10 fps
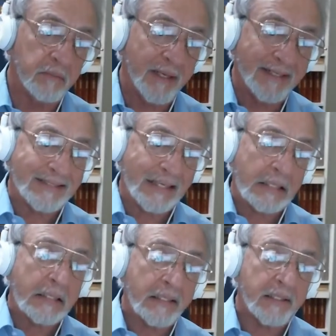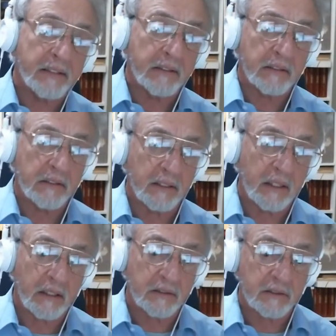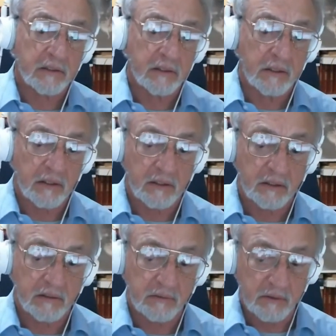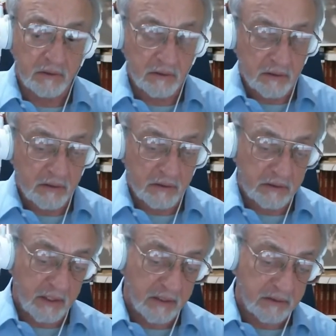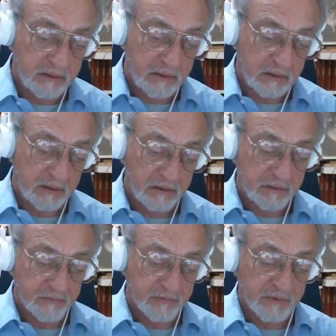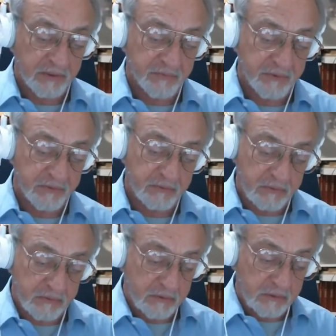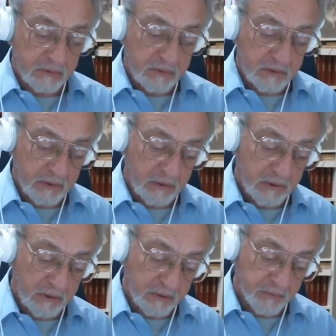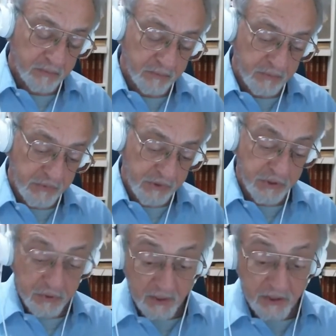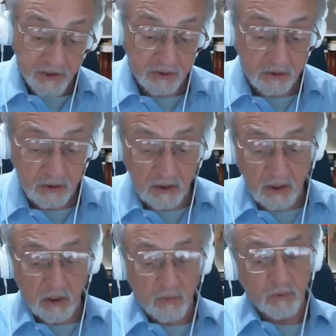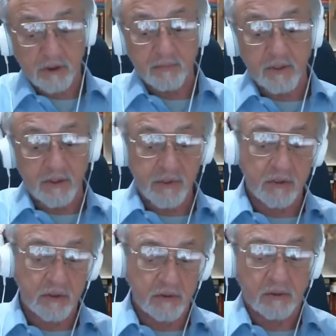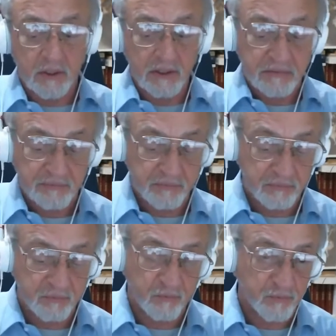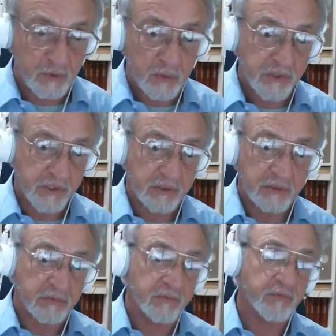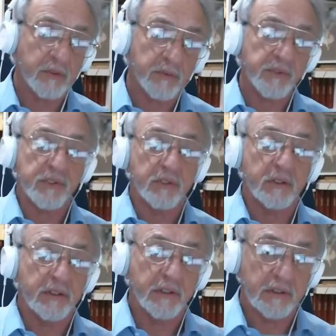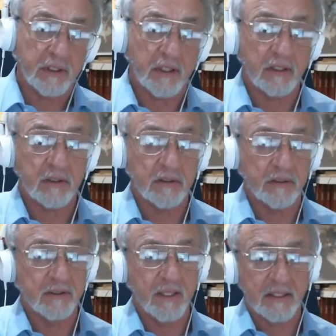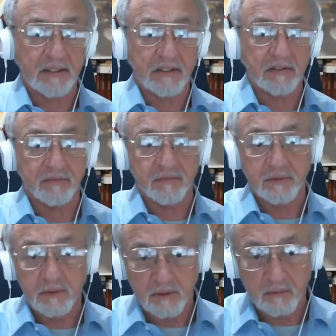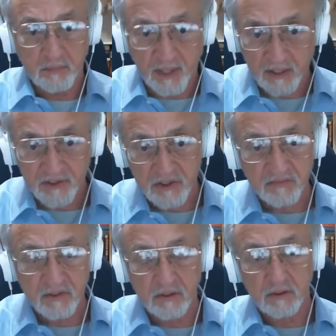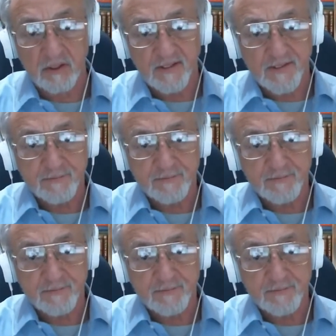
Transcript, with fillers: maintaining that uh, that uh, unforgiven um, situation, which means you're kind of frozen. You're frozen in that negative past event.